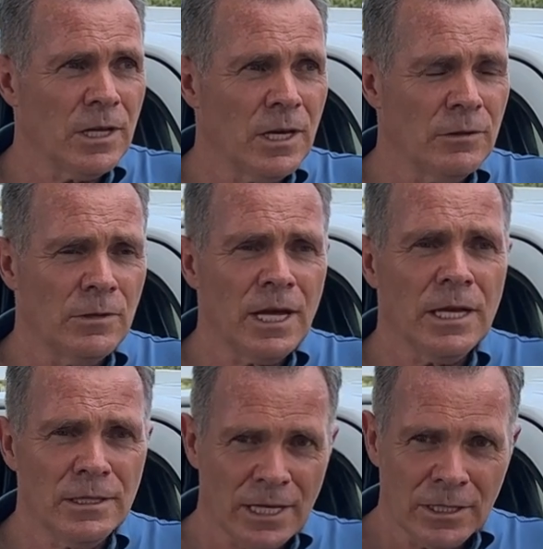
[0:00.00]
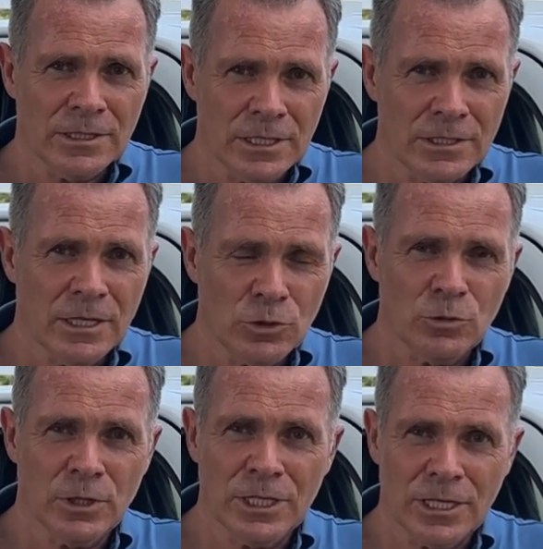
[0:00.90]
There are flying taxis that
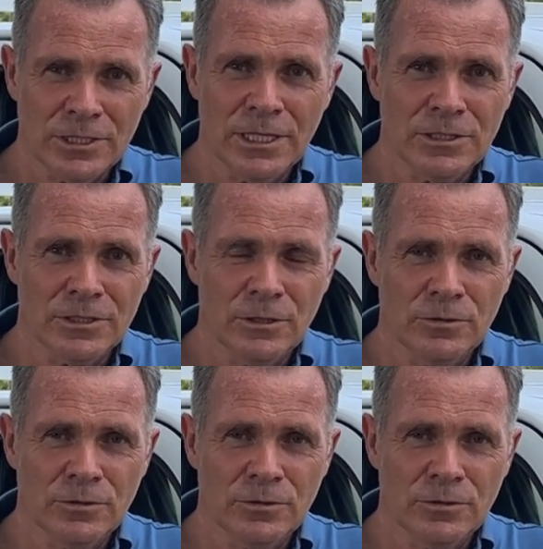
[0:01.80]
already exist.